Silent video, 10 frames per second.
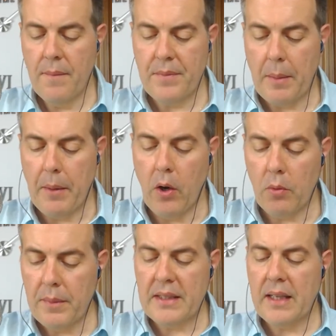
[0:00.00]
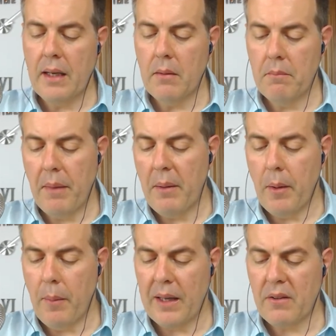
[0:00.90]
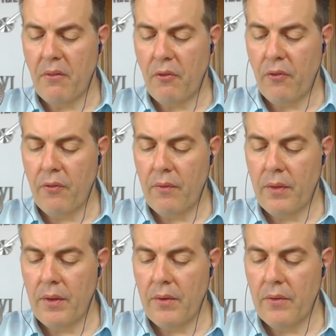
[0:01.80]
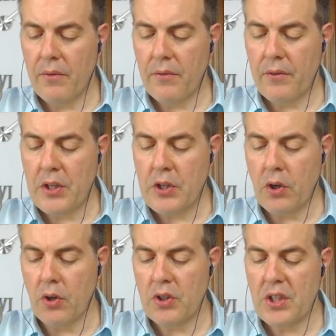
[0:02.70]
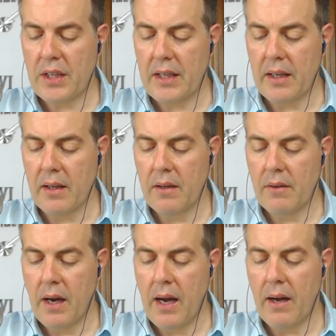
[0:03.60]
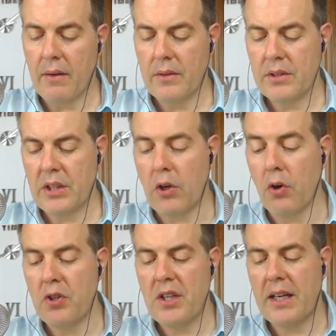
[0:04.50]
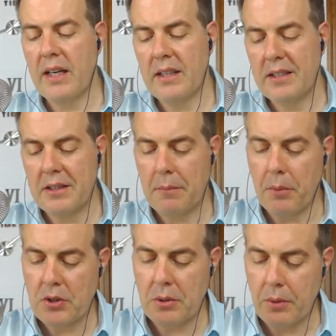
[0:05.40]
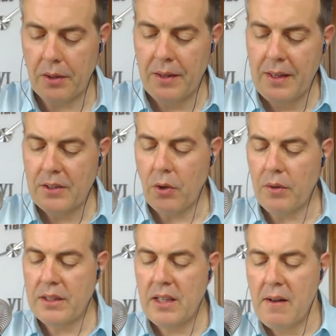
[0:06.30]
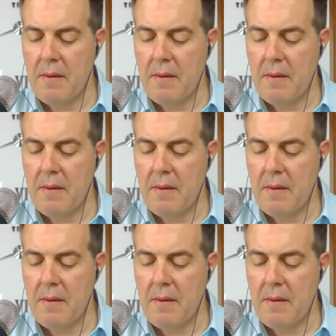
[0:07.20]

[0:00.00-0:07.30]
Developmental? Maybe, but physiological. Psychological is impossible. So it's